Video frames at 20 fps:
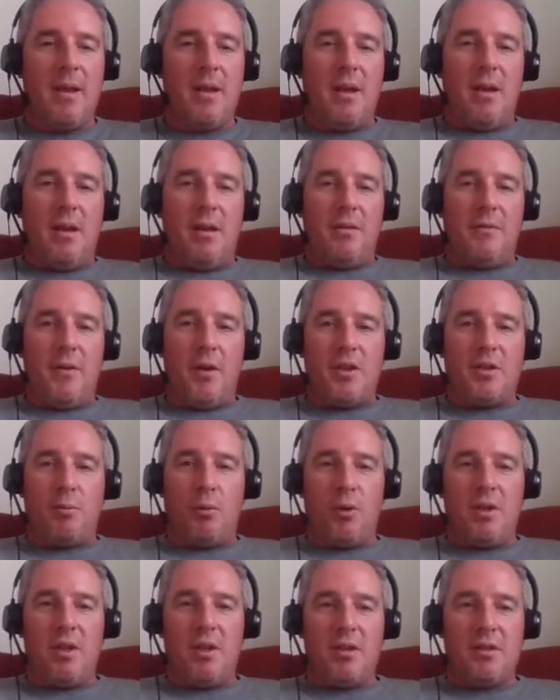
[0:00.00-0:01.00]
first
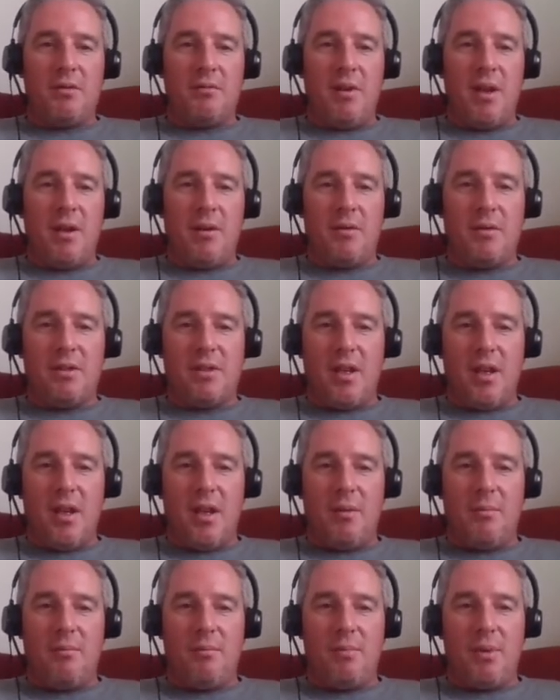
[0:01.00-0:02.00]
point is around
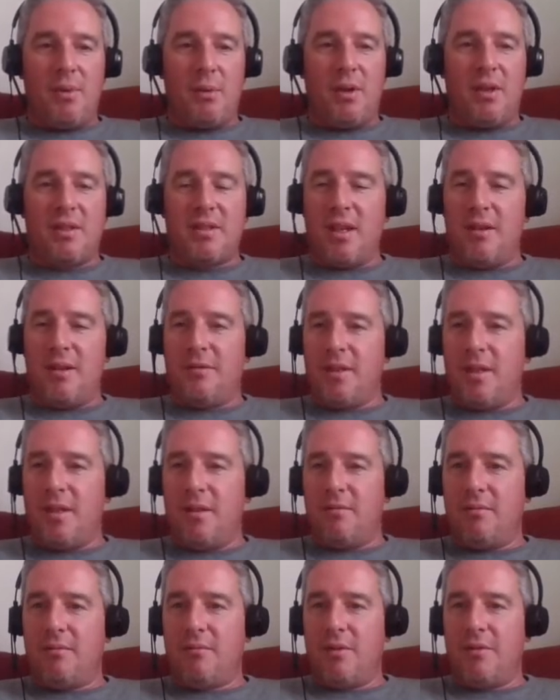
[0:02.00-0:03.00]
building safety
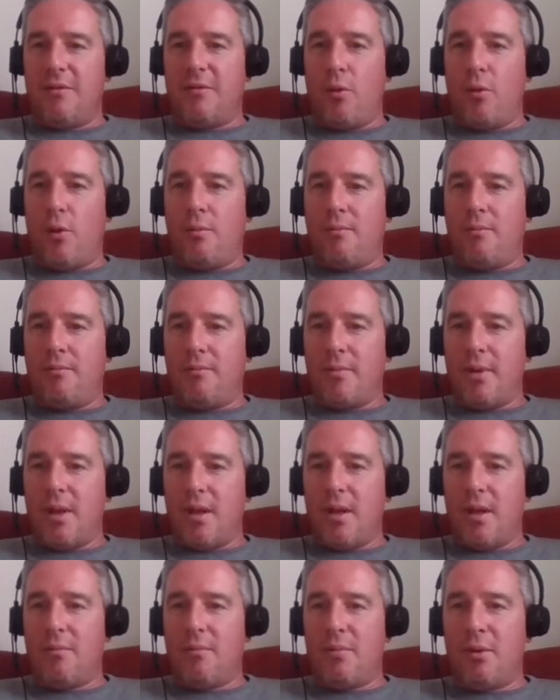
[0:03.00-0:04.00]
reform,
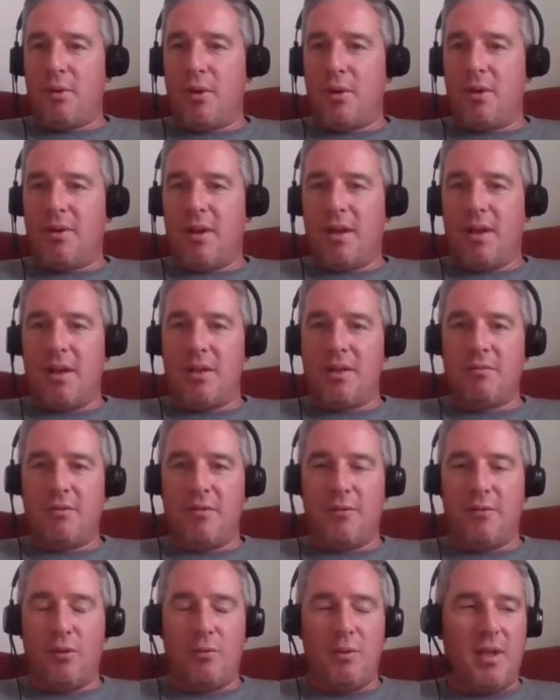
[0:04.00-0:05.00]
building regulation
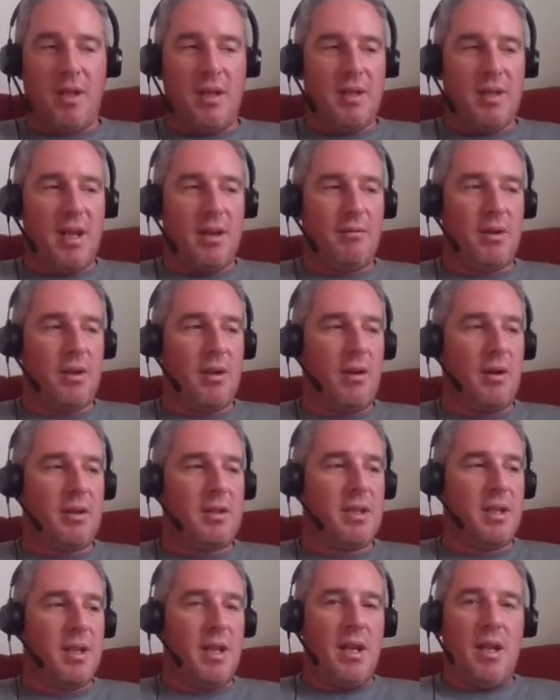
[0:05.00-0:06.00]
reform in that regard,
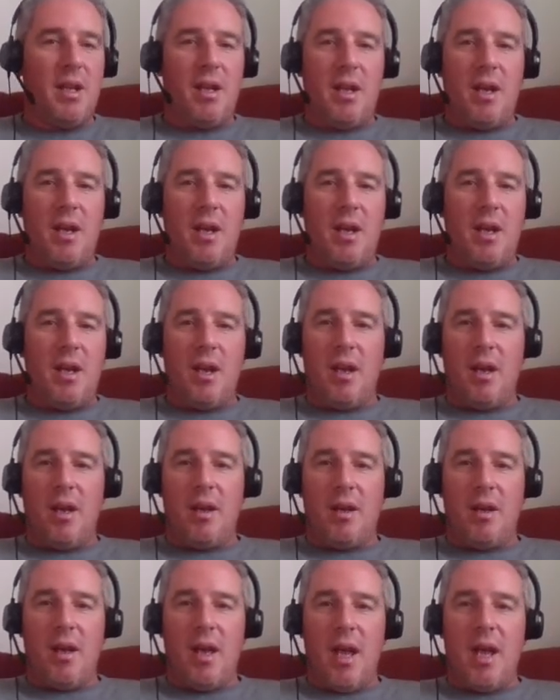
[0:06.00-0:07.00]

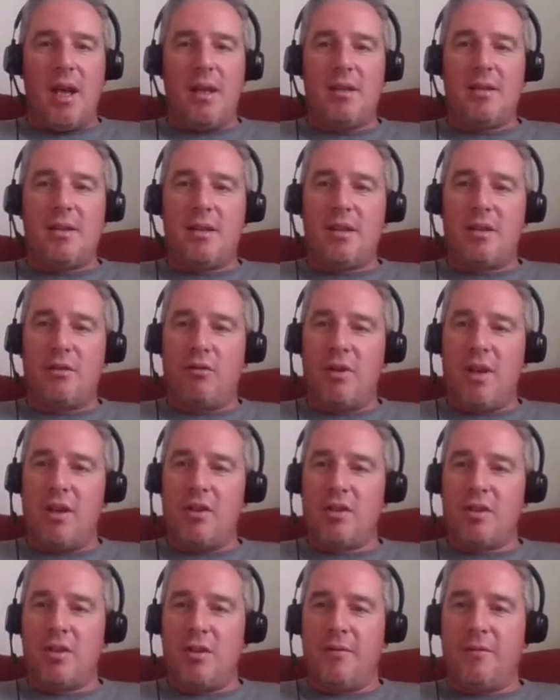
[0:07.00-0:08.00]
and the
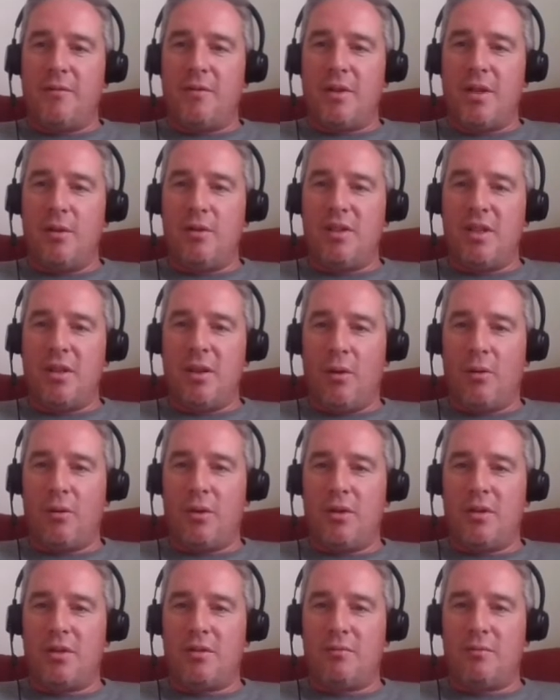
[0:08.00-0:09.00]
creation of duty
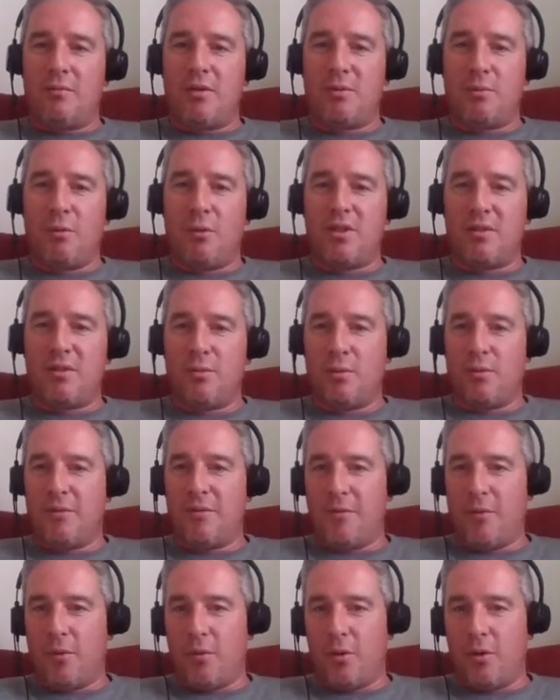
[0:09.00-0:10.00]
holders responsible
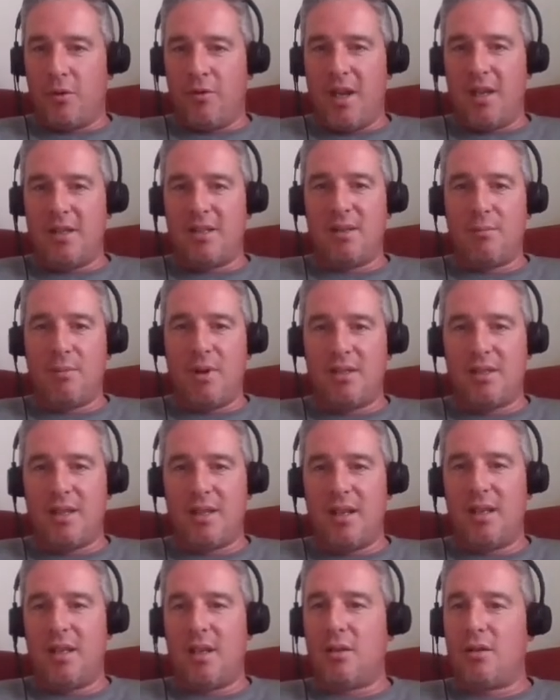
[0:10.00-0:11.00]
for creating,
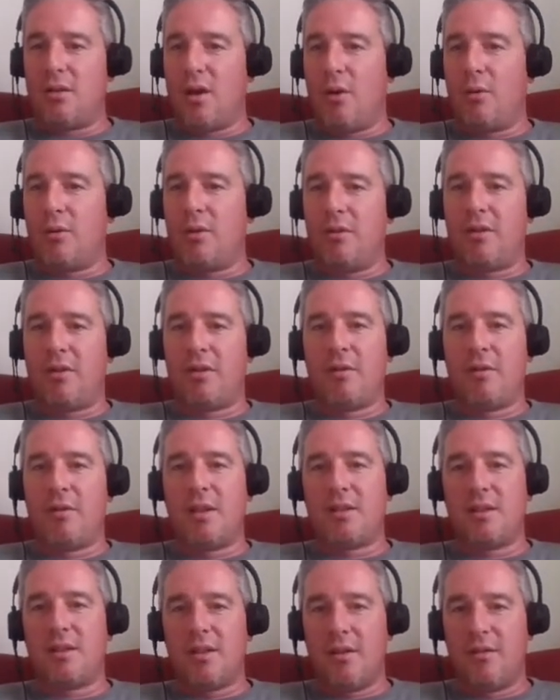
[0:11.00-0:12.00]
maintaining a golden
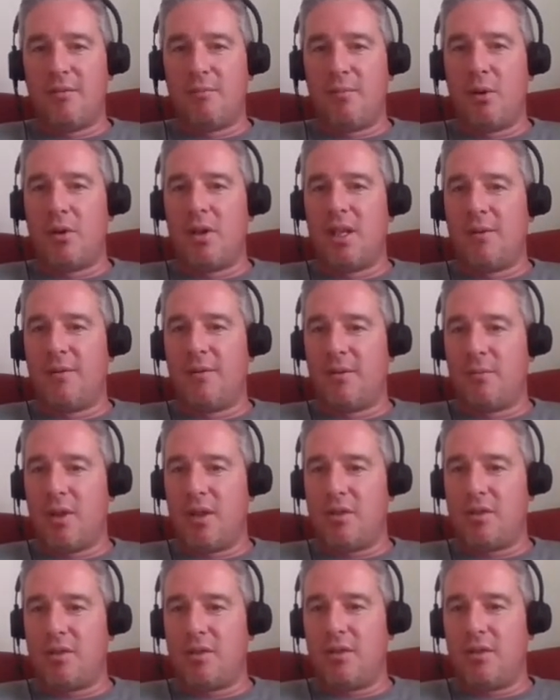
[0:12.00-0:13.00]
thread of building information.